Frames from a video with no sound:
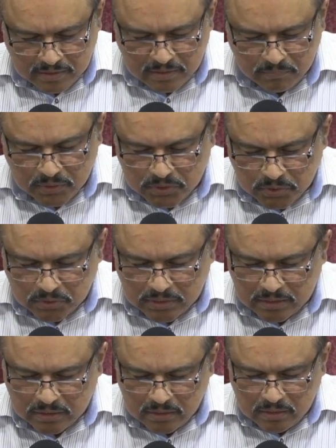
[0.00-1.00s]
We show
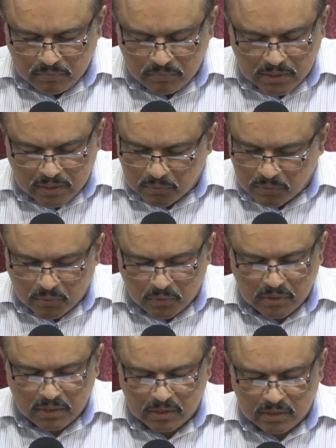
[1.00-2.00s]
that we are no
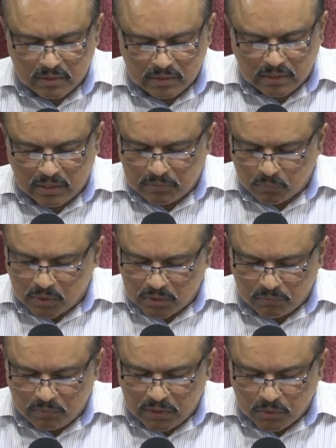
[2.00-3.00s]
longer the, what
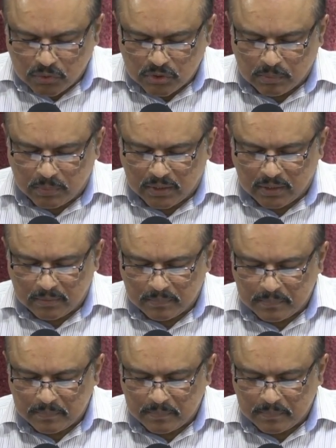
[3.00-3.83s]
we used to be.